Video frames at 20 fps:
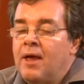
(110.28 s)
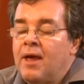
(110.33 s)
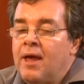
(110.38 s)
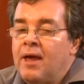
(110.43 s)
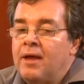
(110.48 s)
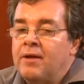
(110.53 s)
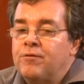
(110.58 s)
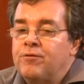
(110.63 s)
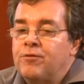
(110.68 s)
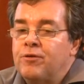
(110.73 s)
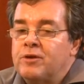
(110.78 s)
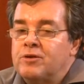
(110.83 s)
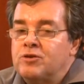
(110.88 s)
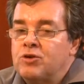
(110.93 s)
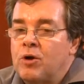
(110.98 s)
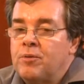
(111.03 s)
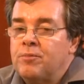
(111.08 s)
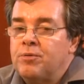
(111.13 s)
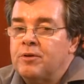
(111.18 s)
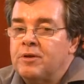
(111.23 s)
And for
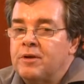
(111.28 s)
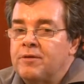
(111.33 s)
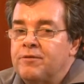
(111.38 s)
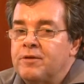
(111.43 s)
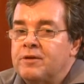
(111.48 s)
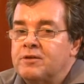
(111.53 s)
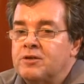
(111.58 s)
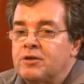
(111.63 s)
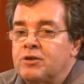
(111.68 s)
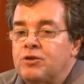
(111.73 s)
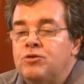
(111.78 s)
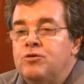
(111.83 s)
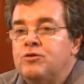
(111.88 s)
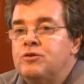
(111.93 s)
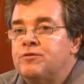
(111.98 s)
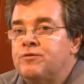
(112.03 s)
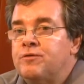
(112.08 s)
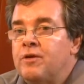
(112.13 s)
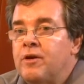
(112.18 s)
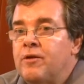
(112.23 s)
example, if there's a
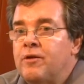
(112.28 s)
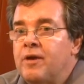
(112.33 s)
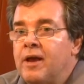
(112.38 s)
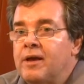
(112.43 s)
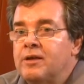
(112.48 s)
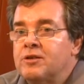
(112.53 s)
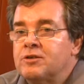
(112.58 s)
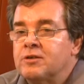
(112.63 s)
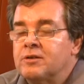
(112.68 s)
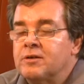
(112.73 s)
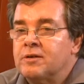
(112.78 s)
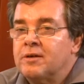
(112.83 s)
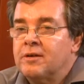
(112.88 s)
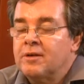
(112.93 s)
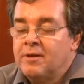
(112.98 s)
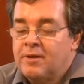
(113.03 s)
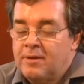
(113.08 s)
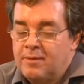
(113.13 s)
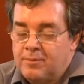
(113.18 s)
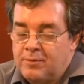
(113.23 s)
huge variation
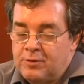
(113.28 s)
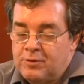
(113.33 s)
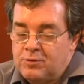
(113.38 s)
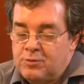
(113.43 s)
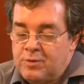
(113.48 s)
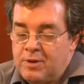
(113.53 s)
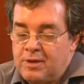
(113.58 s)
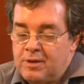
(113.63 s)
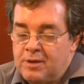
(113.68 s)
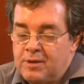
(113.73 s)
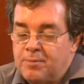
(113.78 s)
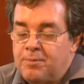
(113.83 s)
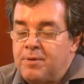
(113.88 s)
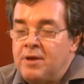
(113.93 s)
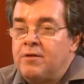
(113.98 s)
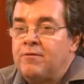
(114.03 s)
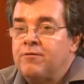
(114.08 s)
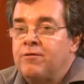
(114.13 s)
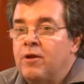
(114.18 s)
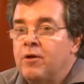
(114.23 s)
between the
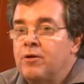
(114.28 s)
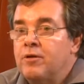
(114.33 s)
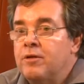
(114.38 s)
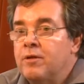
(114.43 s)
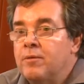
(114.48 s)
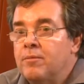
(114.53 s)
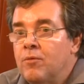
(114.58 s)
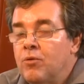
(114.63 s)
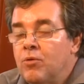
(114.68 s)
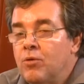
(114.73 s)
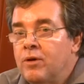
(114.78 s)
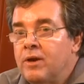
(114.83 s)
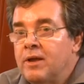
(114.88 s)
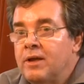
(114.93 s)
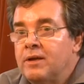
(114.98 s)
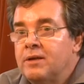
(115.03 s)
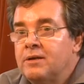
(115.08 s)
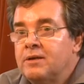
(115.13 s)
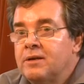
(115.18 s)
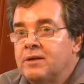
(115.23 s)
peak flow in the
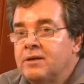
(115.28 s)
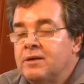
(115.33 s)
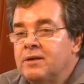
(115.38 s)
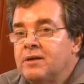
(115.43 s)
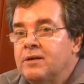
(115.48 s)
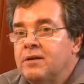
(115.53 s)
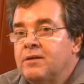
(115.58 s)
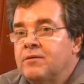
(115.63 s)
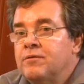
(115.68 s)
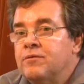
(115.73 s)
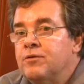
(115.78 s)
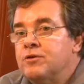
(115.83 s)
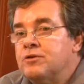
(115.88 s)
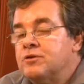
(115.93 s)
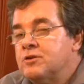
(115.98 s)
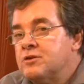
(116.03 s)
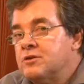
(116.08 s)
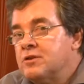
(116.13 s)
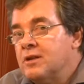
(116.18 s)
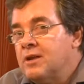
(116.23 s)
morning
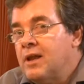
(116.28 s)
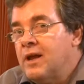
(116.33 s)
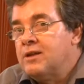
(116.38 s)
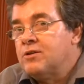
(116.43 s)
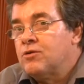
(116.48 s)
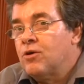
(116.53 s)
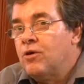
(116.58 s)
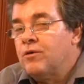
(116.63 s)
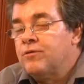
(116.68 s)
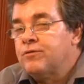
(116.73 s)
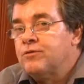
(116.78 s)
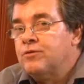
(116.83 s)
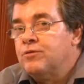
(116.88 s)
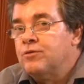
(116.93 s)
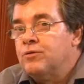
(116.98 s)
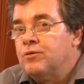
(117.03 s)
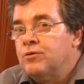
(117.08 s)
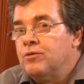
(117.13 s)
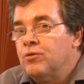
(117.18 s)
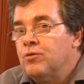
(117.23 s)
versus the late
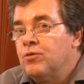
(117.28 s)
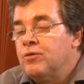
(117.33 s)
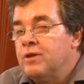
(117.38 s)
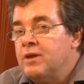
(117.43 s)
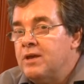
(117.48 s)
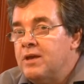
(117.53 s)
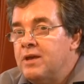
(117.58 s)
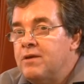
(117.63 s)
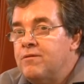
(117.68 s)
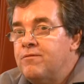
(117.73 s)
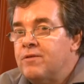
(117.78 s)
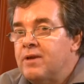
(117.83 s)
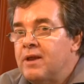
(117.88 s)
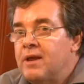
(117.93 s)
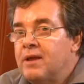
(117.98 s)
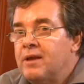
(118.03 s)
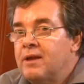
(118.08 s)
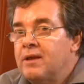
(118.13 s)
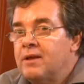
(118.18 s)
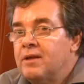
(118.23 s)
afternoon or the
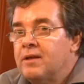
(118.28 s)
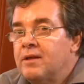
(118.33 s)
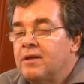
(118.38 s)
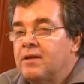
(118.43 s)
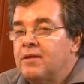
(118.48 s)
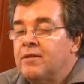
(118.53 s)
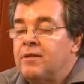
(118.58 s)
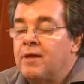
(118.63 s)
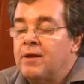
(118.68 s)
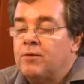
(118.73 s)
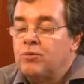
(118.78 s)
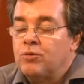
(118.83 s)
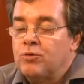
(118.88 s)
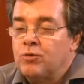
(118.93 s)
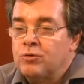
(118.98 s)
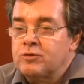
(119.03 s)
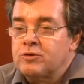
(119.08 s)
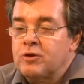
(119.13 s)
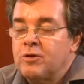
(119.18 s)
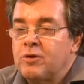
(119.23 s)
evening, that would
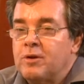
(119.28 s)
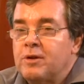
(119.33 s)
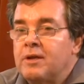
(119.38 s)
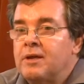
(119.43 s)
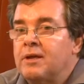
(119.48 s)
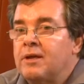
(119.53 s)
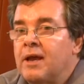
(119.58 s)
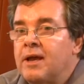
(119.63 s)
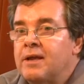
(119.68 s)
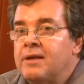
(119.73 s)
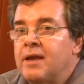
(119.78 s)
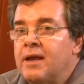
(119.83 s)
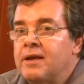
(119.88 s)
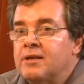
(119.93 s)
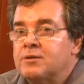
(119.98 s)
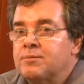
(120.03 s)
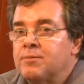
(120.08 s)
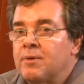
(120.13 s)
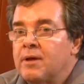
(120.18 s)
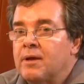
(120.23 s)
also indicate
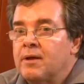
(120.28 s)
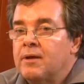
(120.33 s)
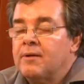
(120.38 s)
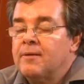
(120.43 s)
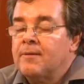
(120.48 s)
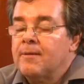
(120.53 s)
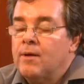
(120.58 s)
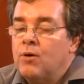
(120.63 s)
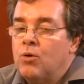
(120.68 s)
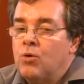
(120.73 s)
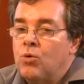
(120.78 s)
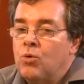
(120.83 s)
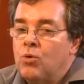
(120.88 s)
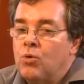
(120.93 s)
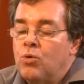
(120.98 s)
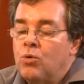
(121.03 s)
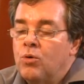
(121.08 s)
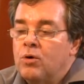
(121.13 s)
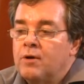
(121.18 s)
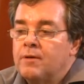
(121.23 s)
asthma.
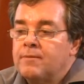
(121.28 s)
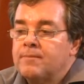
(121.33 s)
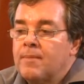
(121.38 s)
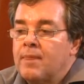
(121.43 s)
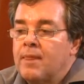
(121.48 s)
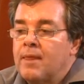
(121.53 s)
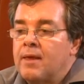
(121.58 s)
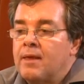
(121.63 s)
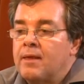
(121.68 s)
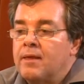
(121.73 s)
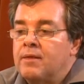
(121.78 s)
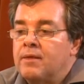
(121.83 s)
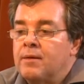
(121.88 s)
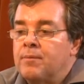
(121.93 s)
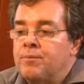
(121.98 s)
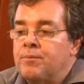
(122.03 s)
Or the